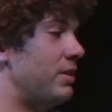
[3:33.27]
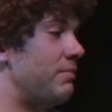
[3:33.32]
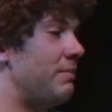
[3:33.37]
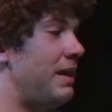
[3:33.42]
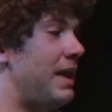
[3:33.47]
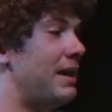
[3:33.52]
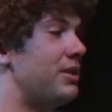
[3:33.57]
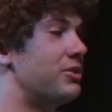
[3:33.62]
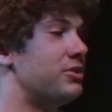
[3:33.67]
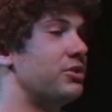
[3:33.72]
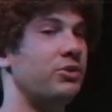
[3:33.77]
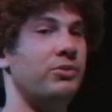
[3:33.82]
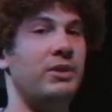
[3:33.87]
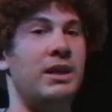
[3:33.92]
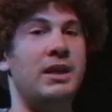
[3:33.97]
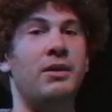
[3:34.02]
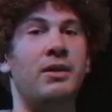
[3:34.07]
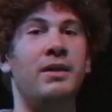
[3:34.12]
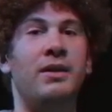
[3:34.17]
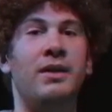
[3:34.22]
We managed to
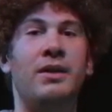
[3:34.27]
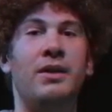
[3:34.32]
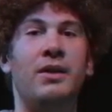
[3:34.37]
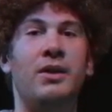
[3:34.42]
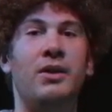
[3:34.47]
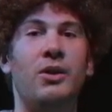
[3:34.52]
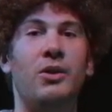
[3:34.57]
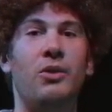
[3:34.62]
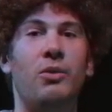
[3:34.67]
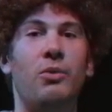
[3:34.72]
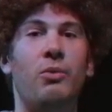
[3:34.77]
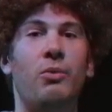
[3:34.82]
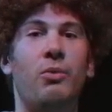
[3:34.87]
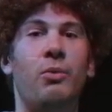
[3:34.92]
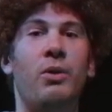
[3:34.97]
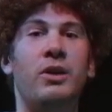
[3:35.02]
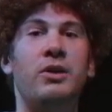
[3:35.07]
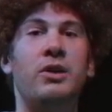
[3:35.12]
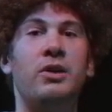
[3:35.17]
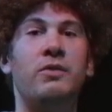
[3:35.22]
create a
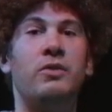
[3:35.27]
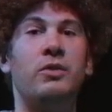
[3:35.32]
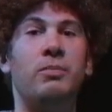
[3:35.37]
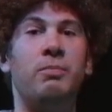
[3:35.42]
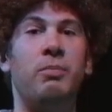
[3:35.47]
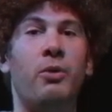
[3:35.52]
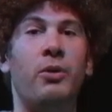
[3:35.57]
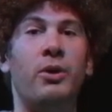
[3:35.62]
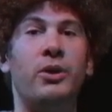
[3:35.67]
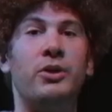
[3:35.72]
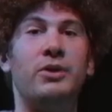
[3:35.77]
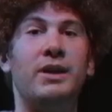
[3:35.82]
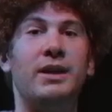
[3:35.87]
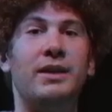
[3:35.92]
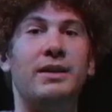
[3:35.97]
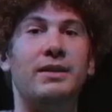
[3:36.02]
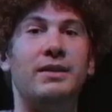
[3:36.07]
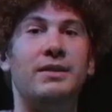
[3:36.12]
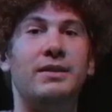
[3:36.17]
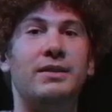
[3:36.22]
wonderful
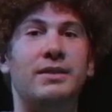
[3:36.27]
portrait